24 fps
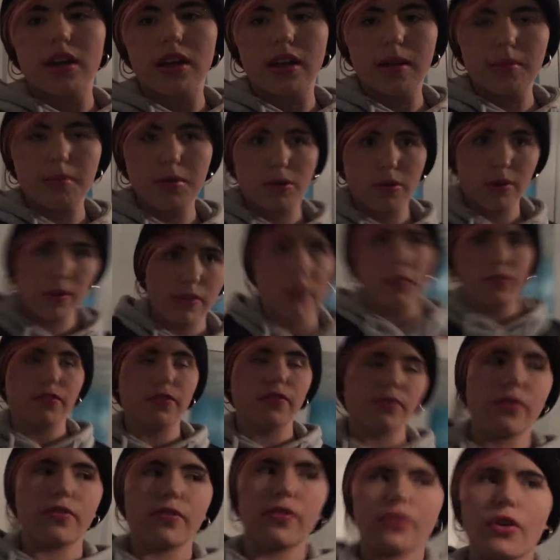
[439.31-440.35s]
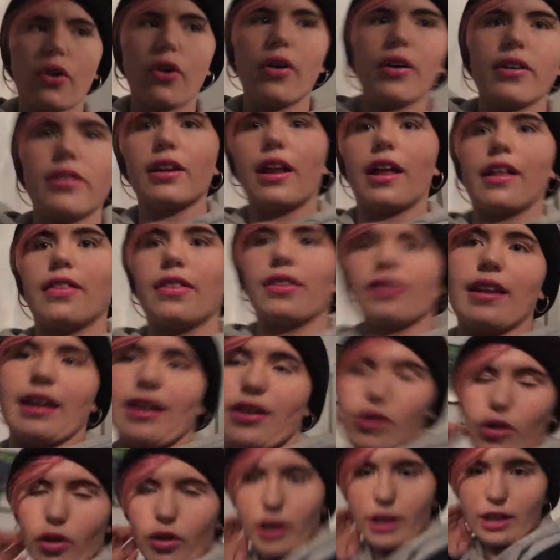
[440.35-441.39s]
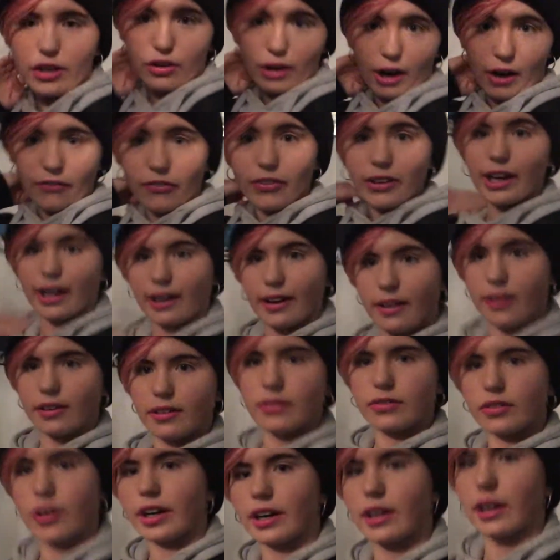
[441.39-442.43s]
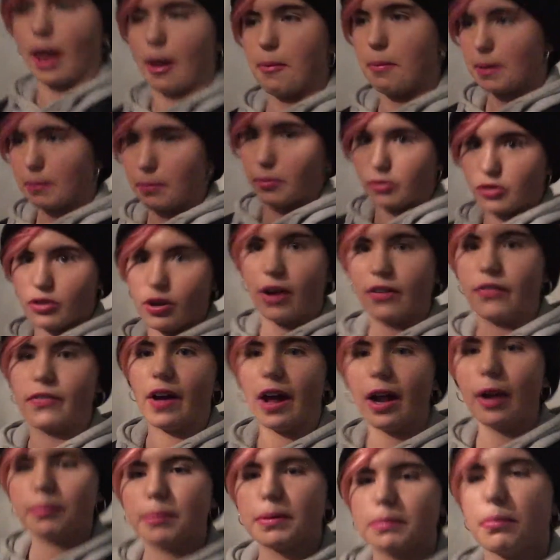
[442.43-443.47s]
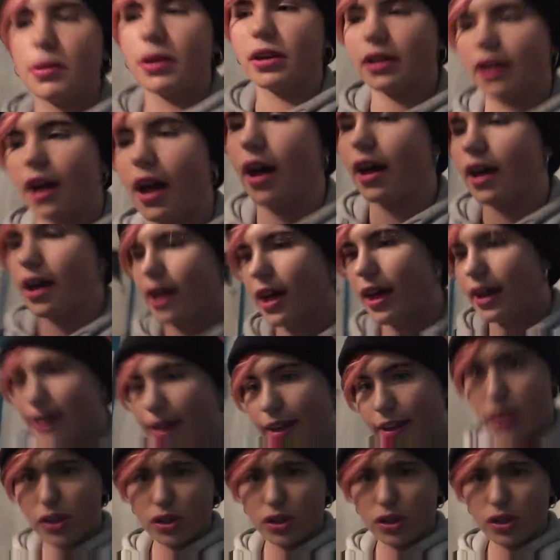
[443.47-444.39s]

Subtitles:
in between the float, and, like, he tried to get it free, and, like, people tried to help him, but, like, he